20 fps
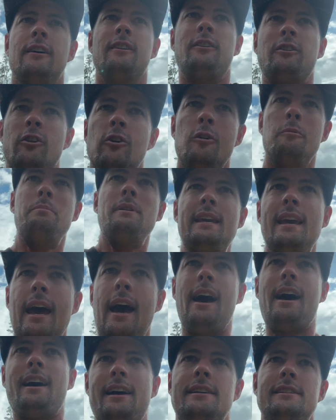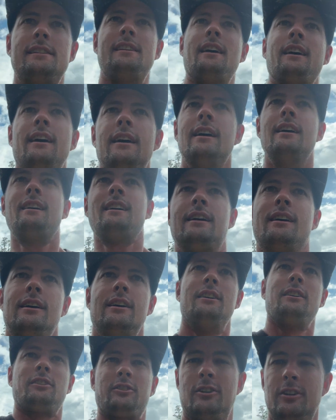no BS,
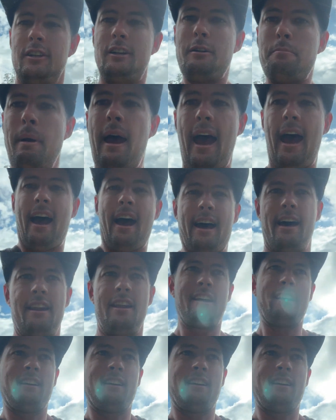good or bad.